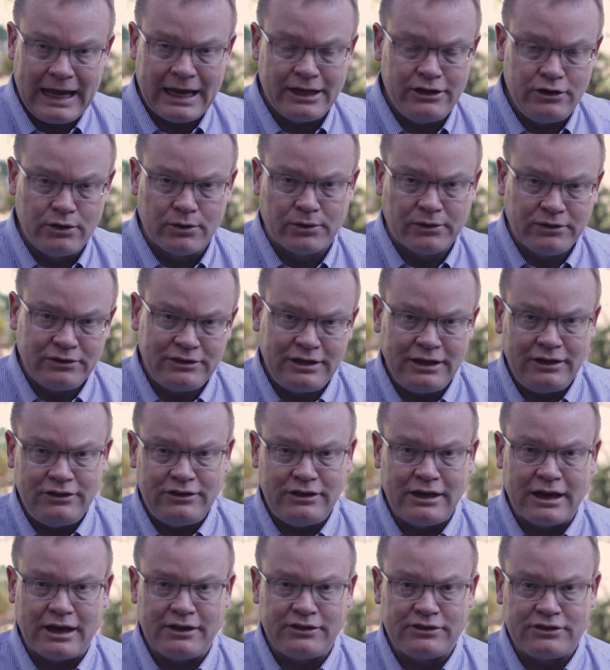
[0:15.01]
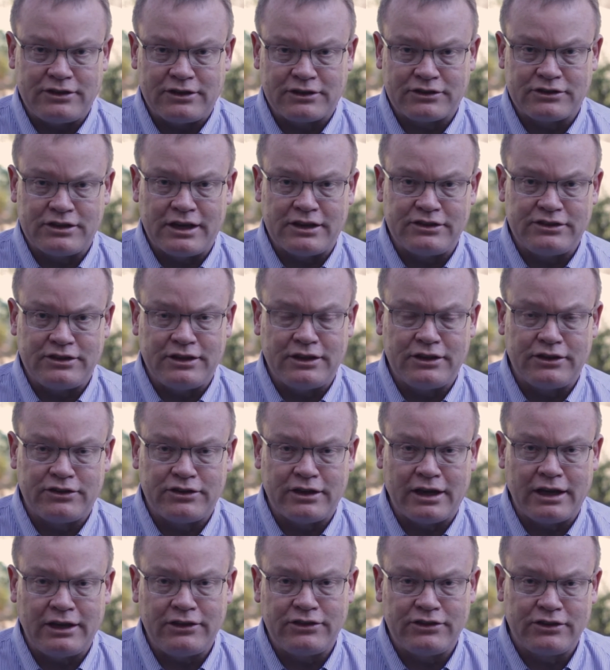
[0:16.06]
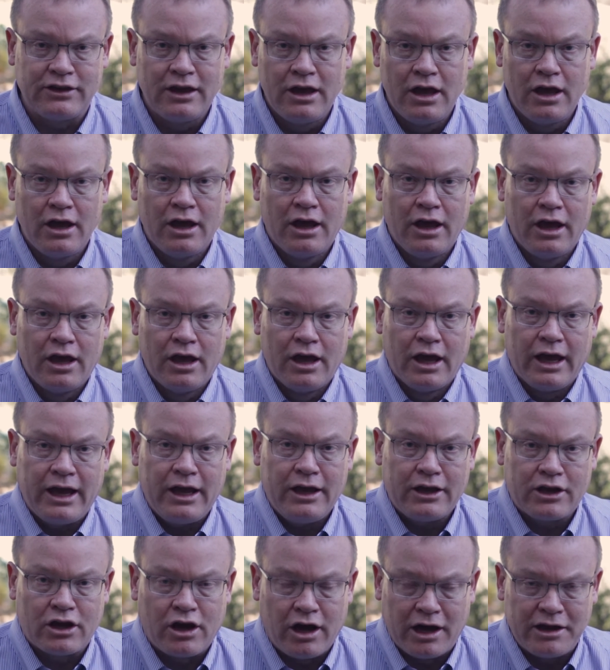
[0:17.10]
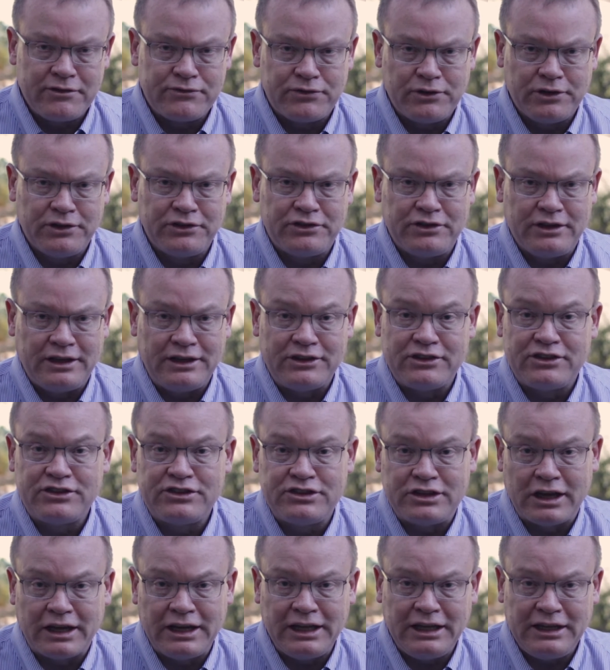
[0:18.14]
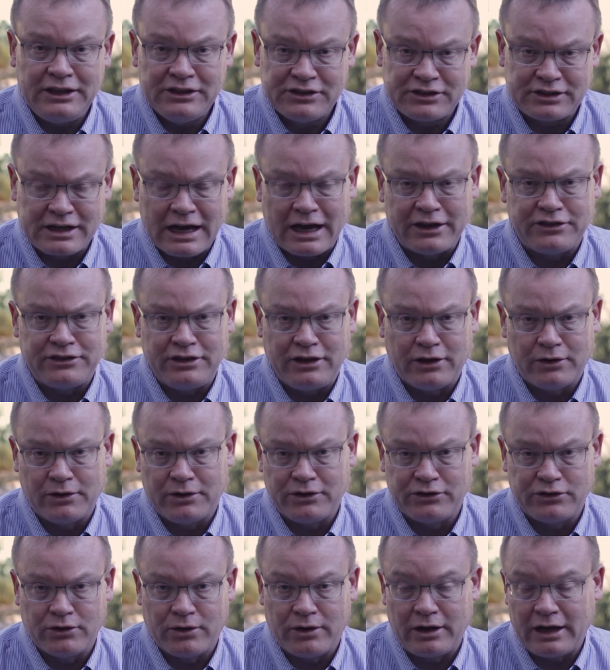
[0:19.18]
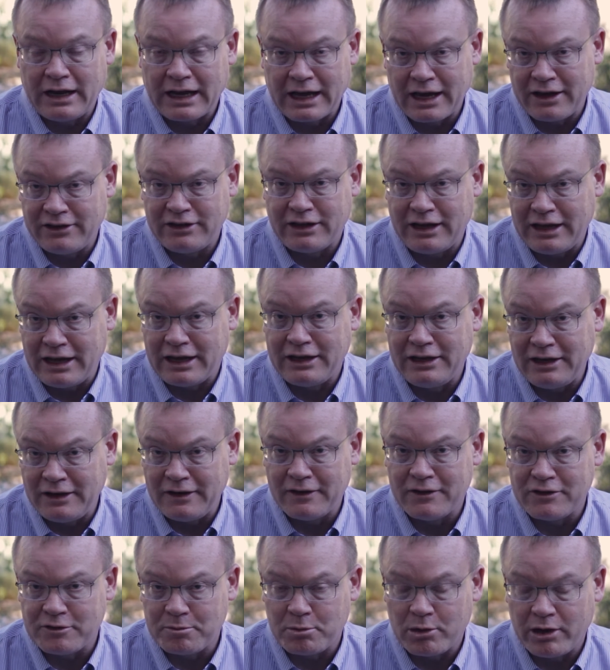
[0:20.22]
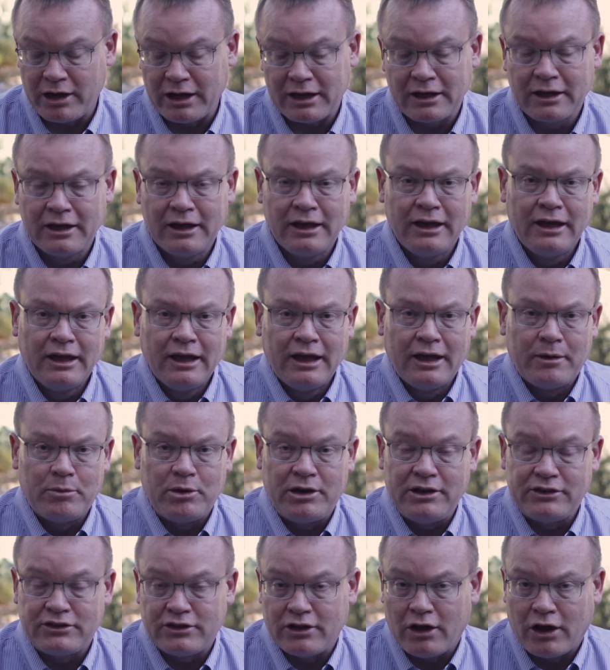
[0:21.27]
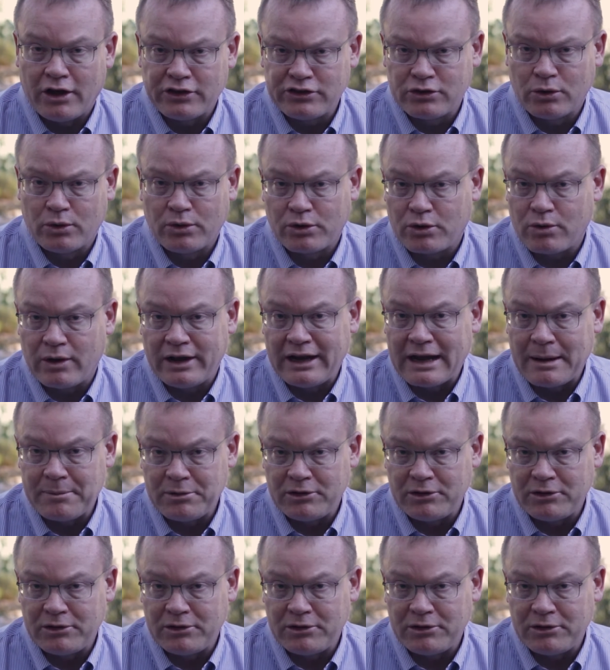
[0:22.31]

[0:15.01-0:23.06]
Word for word: annual TTI Success Insights conference in sunny Scottsdale, Arizona. And I got to tell you, I needed this break, but it's also a great